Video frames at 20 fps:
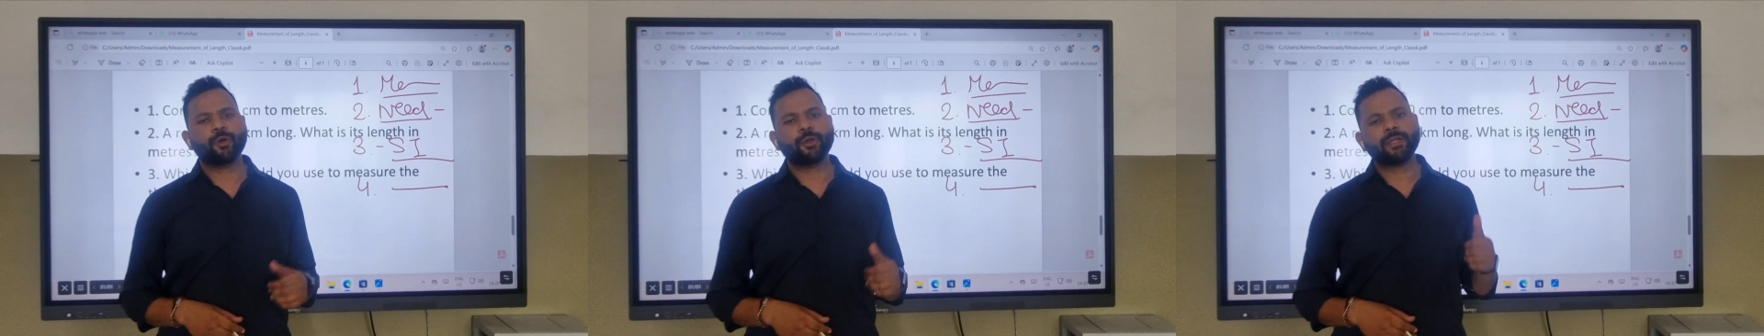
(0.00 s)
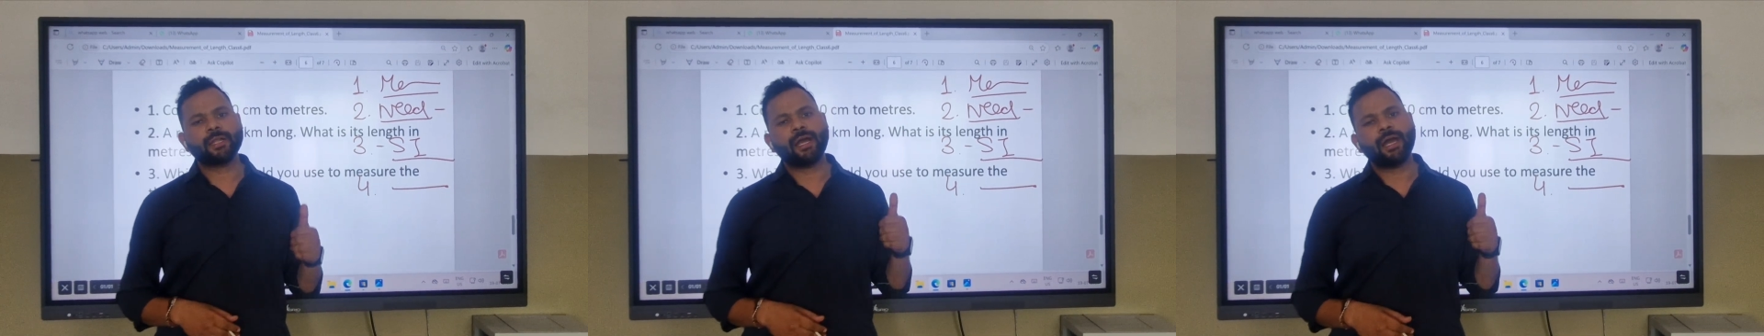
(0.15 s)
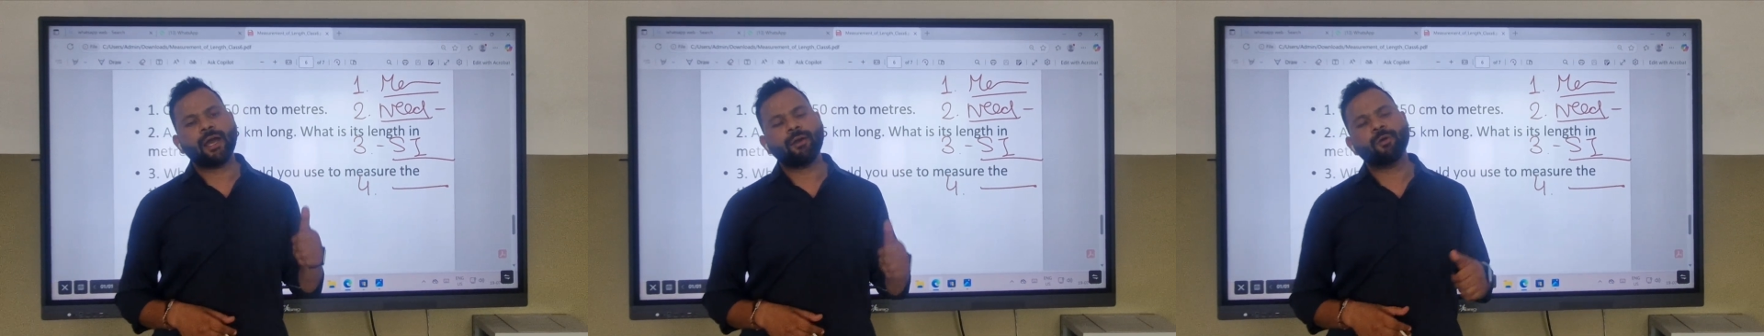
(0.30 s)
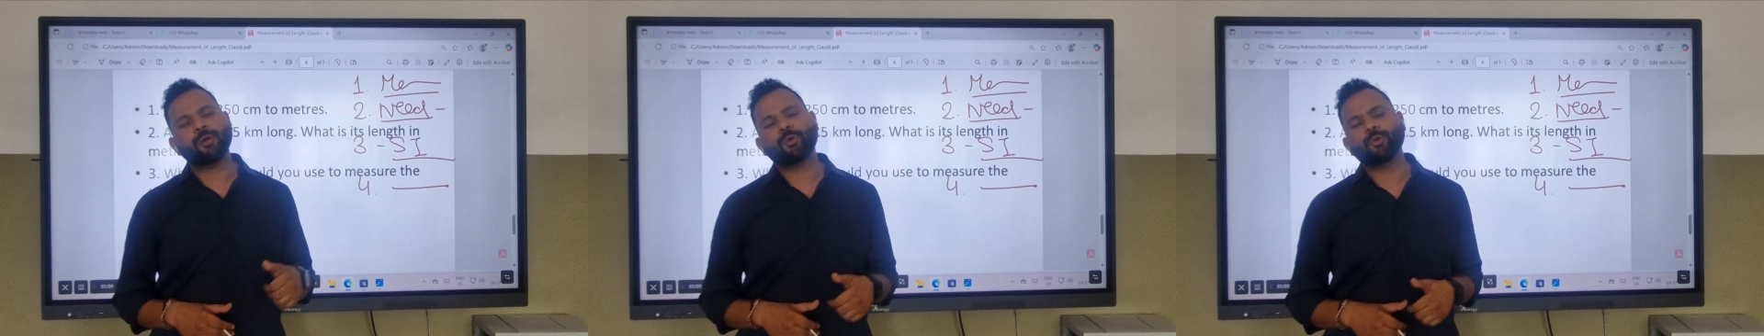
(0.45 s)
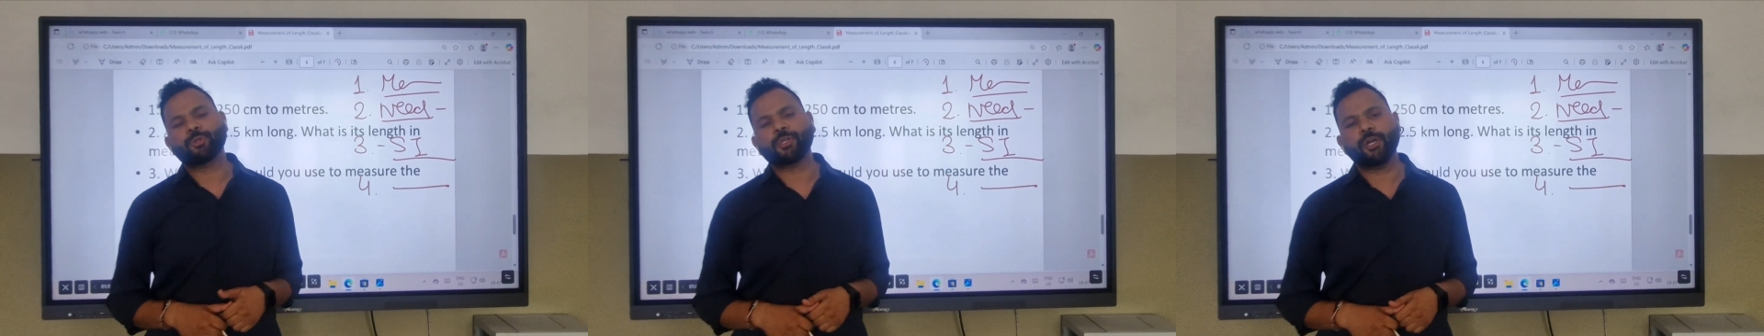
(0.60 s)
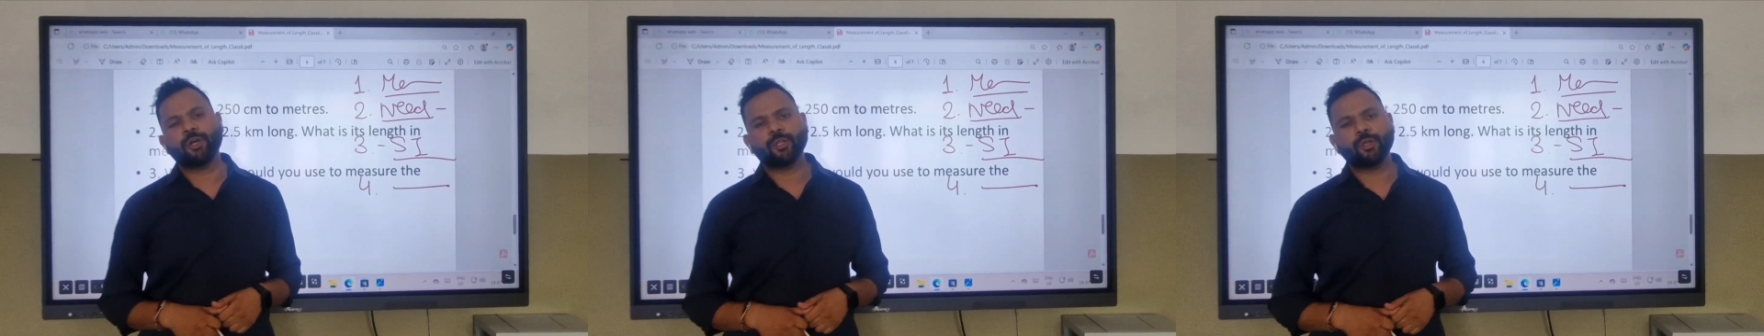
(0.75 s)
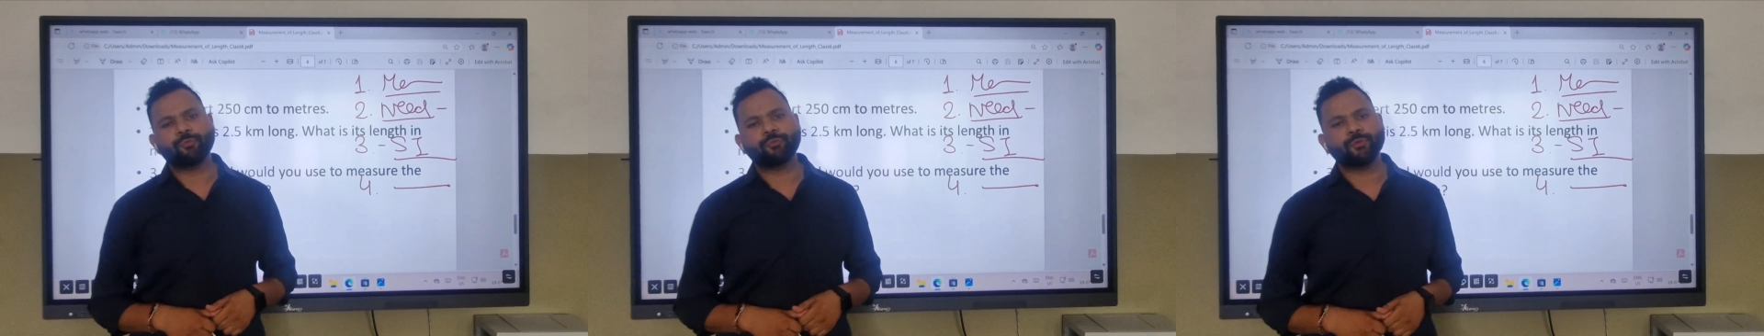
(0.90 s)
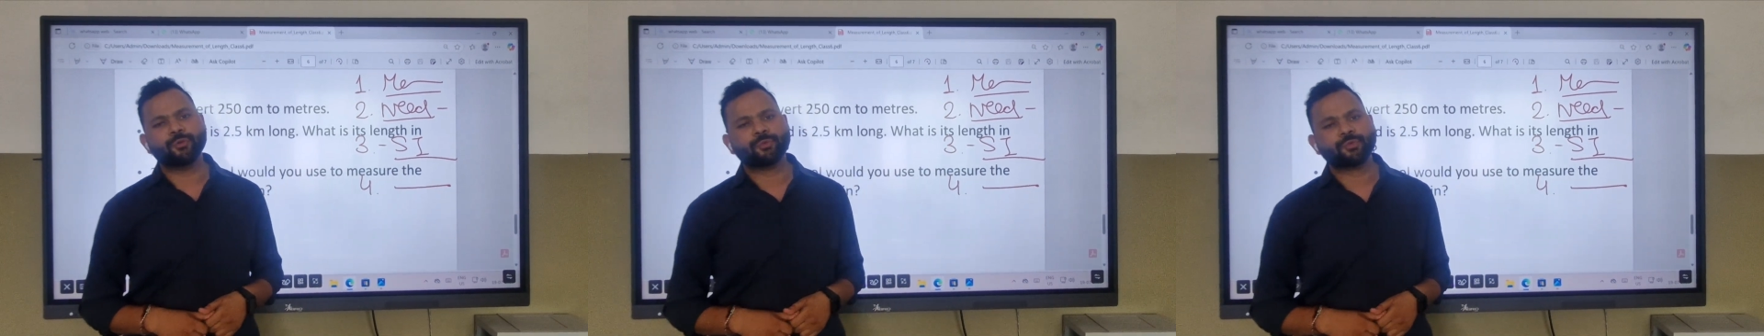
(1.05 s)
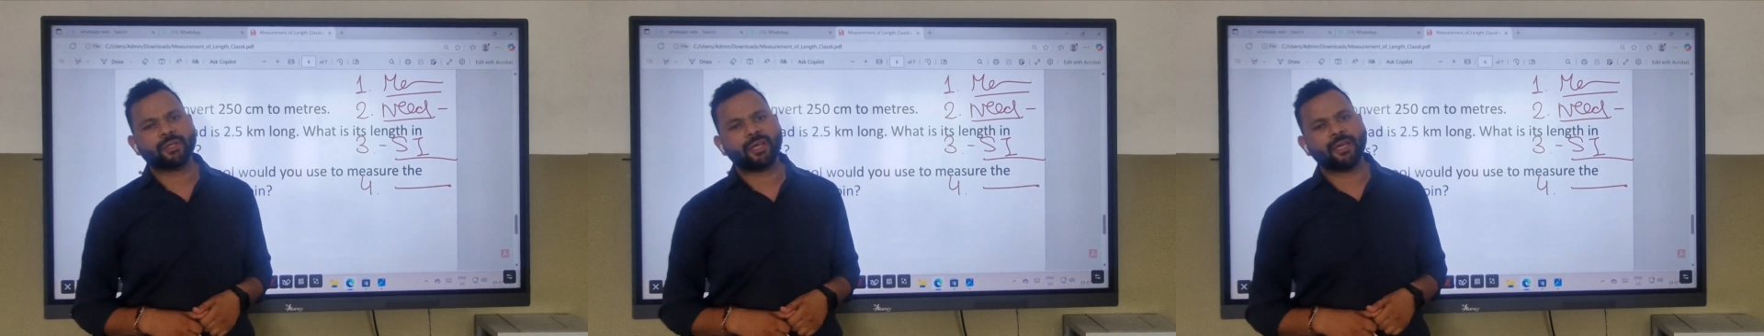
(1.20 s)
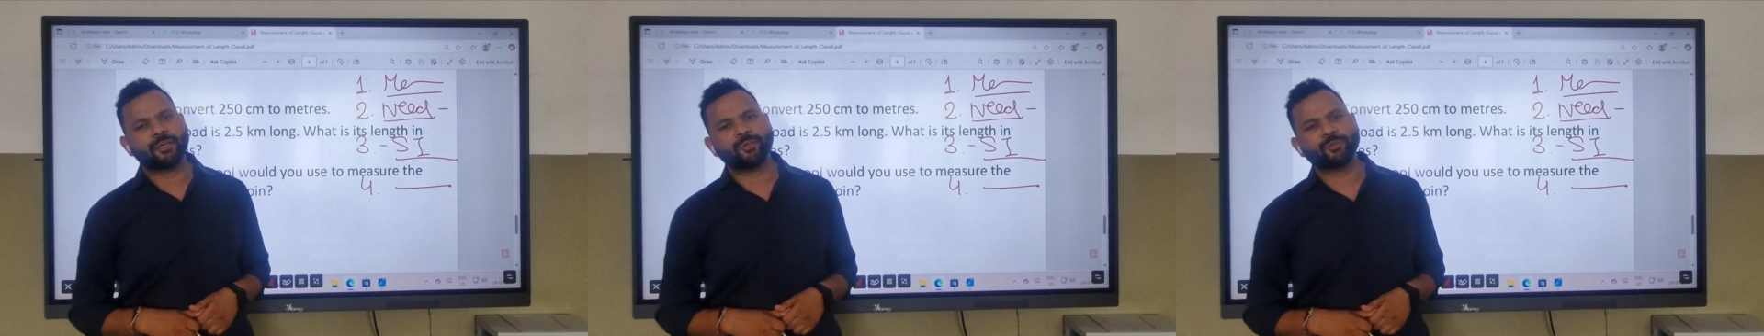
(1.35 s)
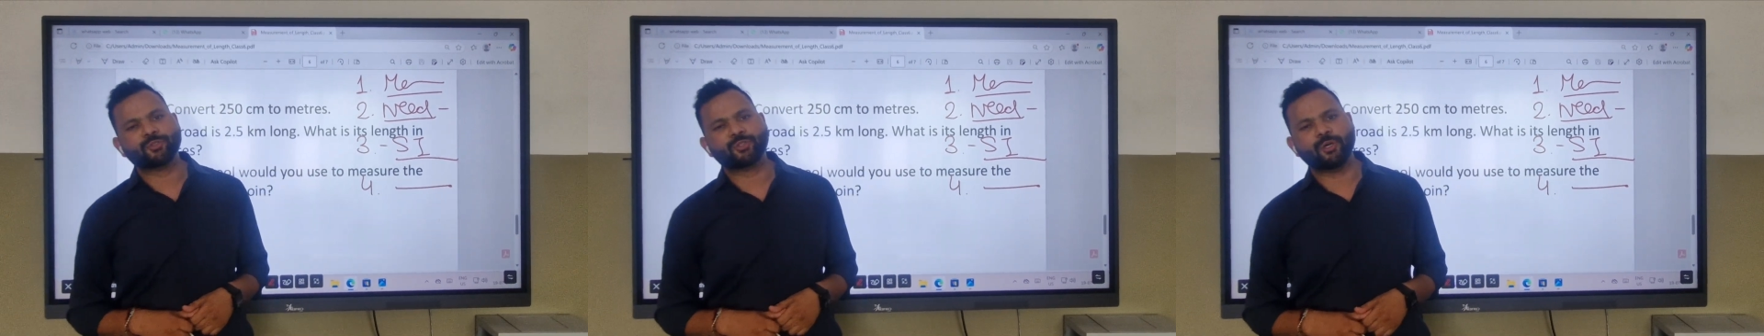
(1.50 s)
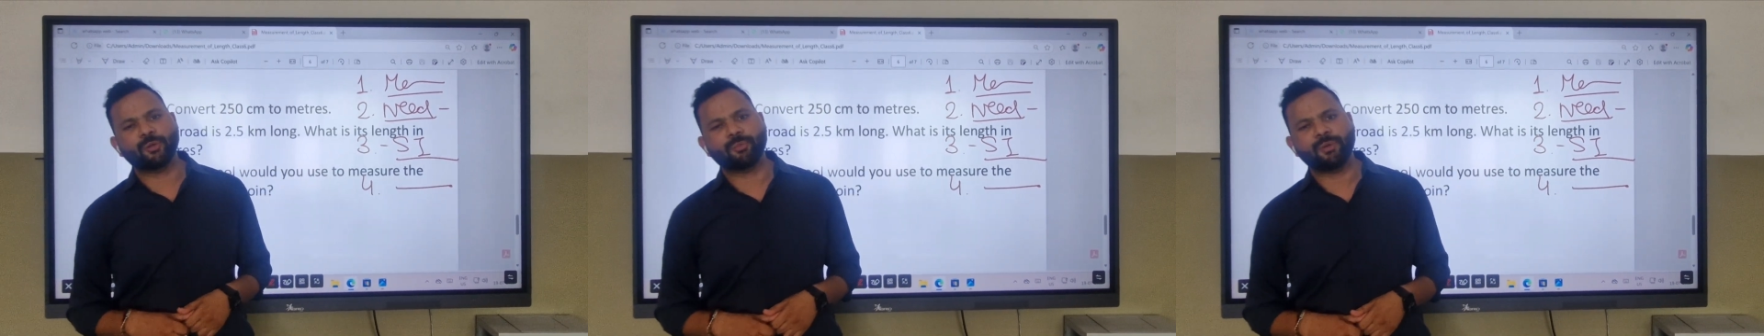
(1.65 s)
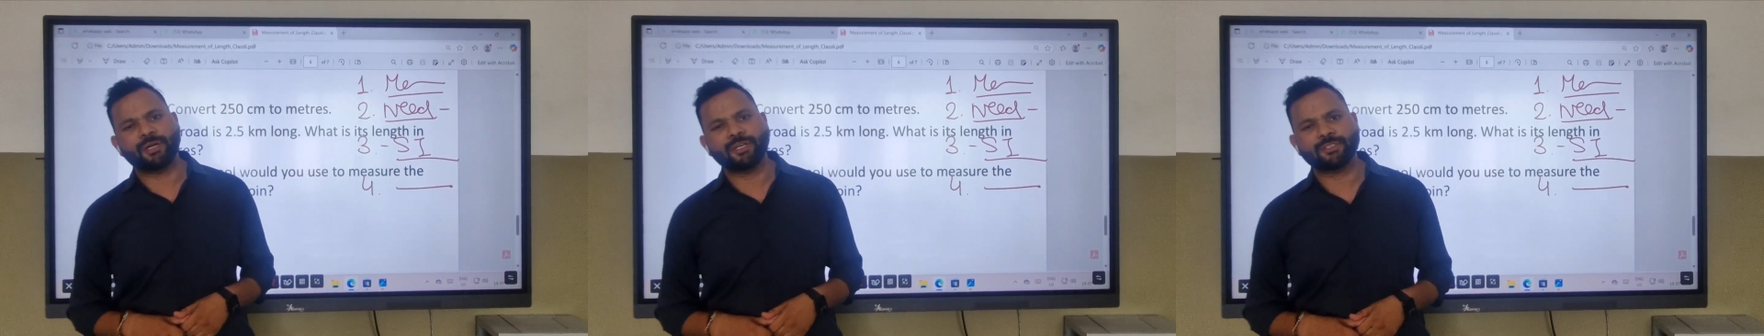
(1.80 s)
Okay, now have a good day all of you. Thank you
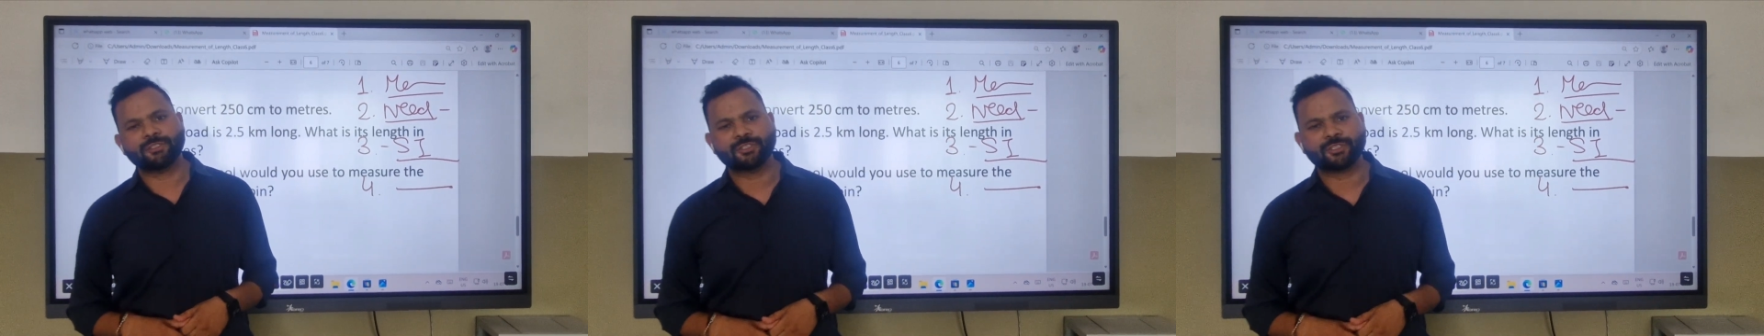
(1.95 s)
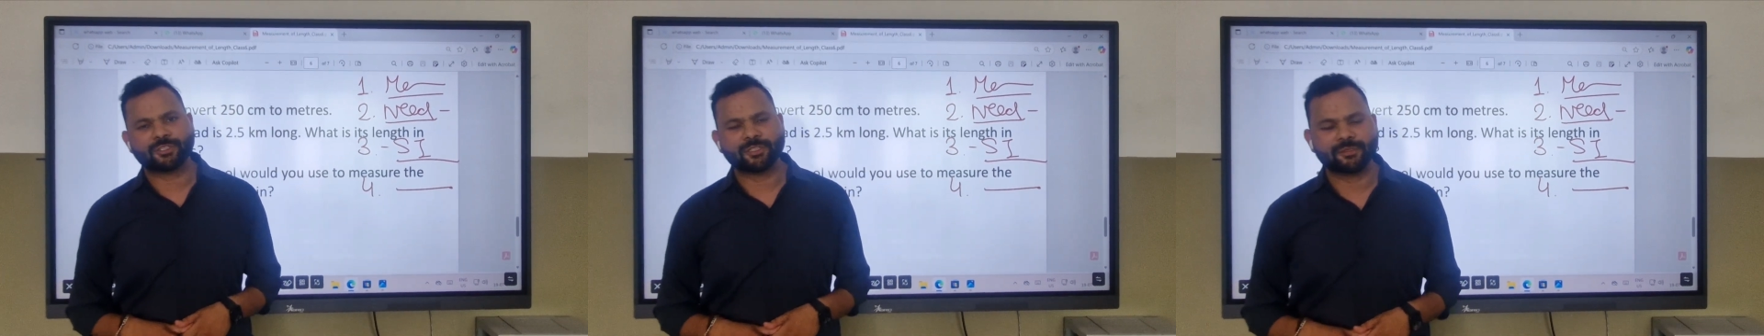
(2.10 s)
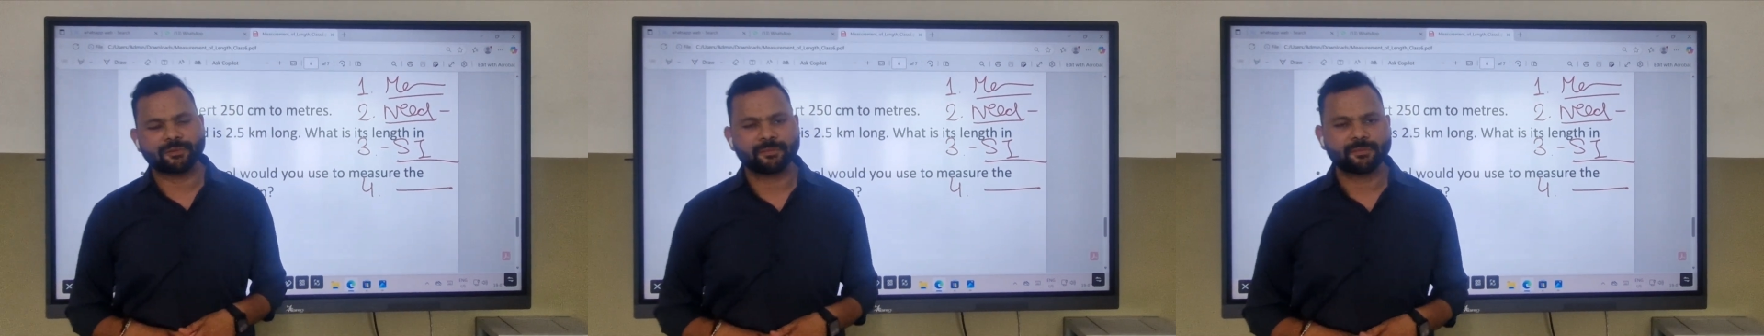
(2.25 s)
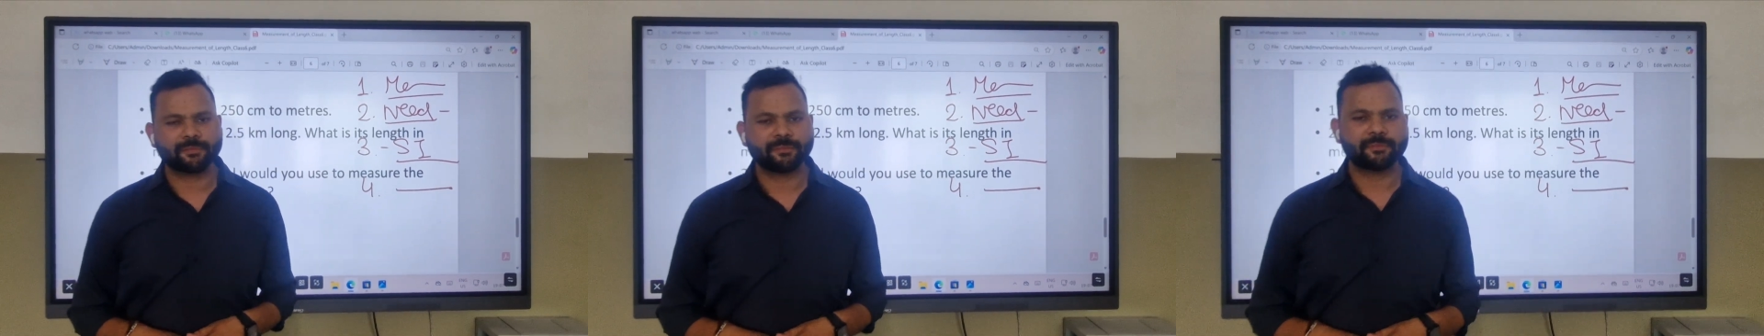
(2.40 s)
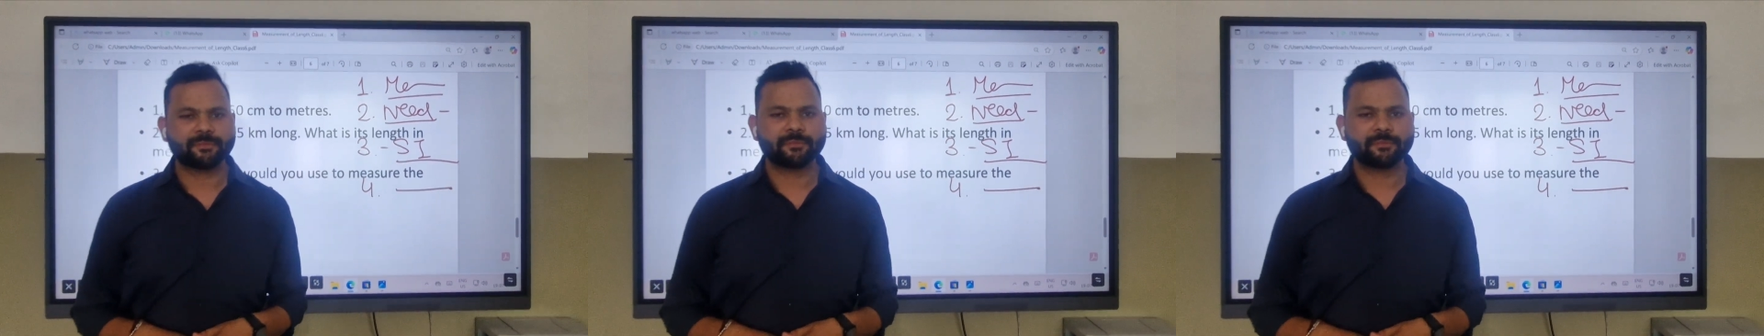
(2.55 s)
so much.